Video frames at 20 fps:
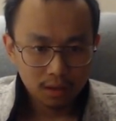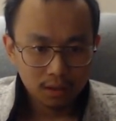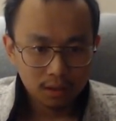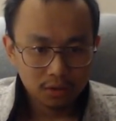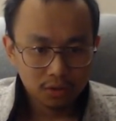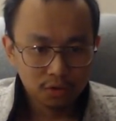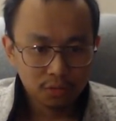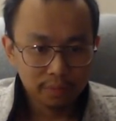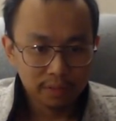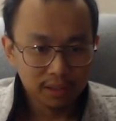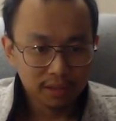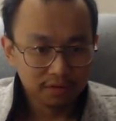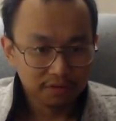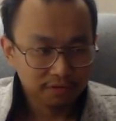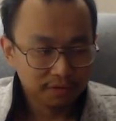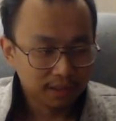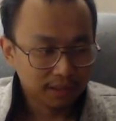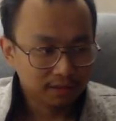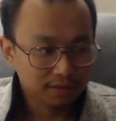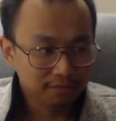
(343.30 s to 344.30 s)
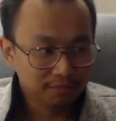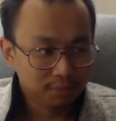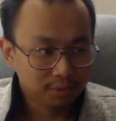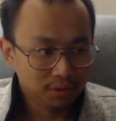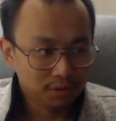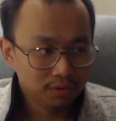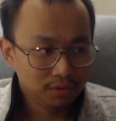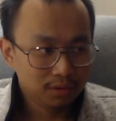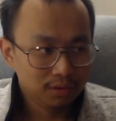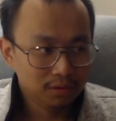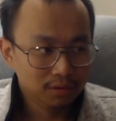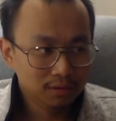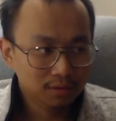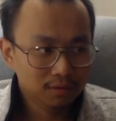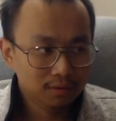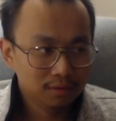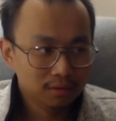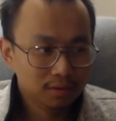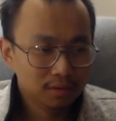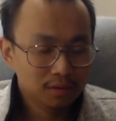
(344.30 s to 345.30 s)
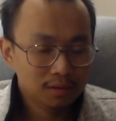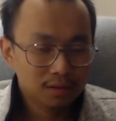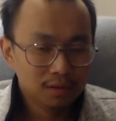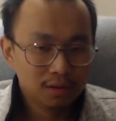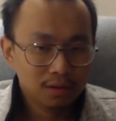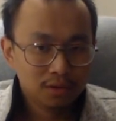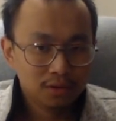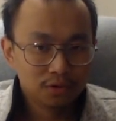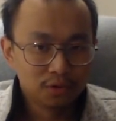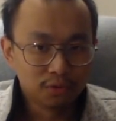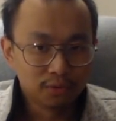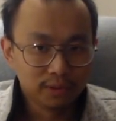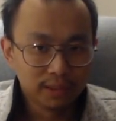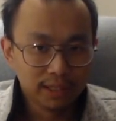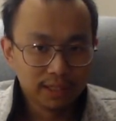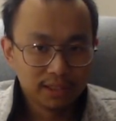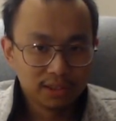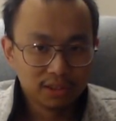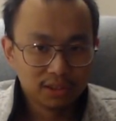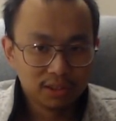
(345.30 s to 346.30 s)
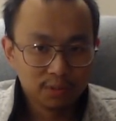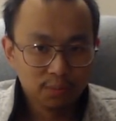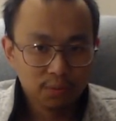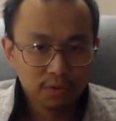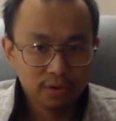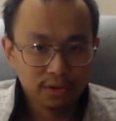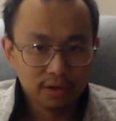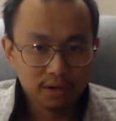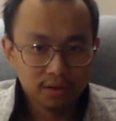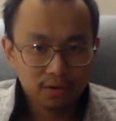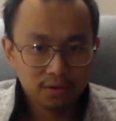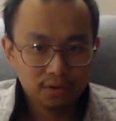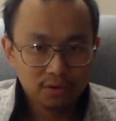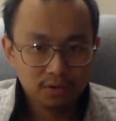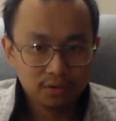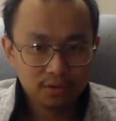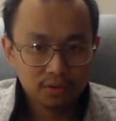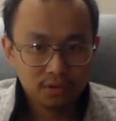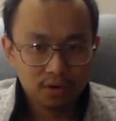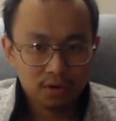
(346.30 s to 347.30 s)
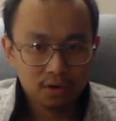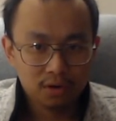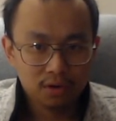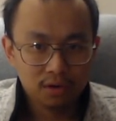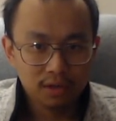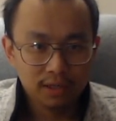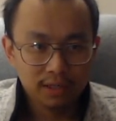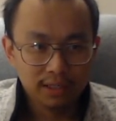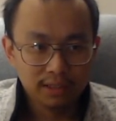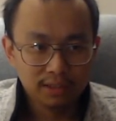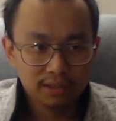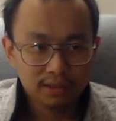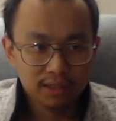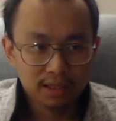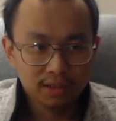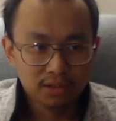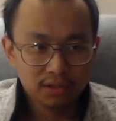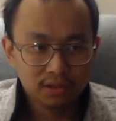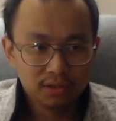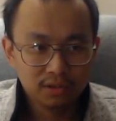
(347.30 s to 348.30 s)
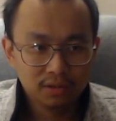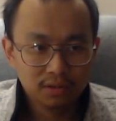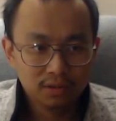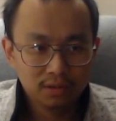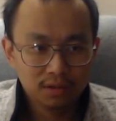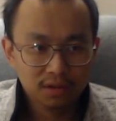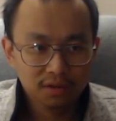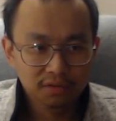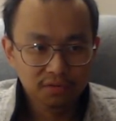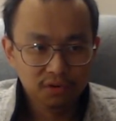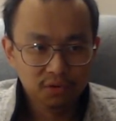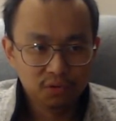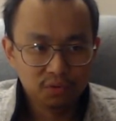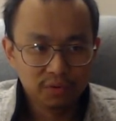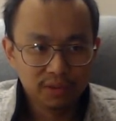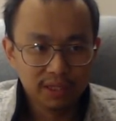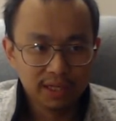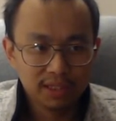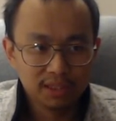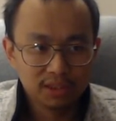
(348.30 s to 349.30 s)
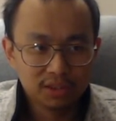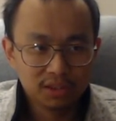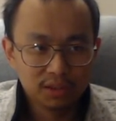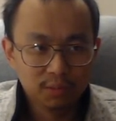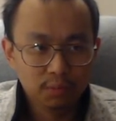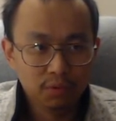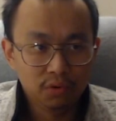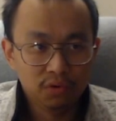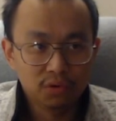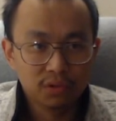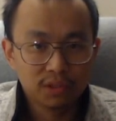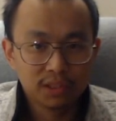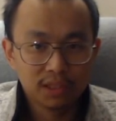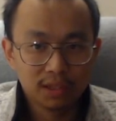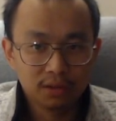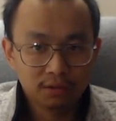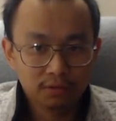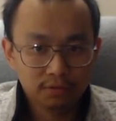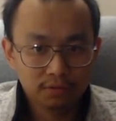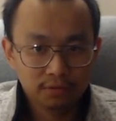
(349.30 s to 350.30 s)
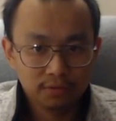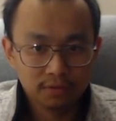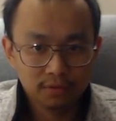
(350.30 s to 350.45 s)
to be an effective person. Your relationship with others are an extension of your relationship with yourself.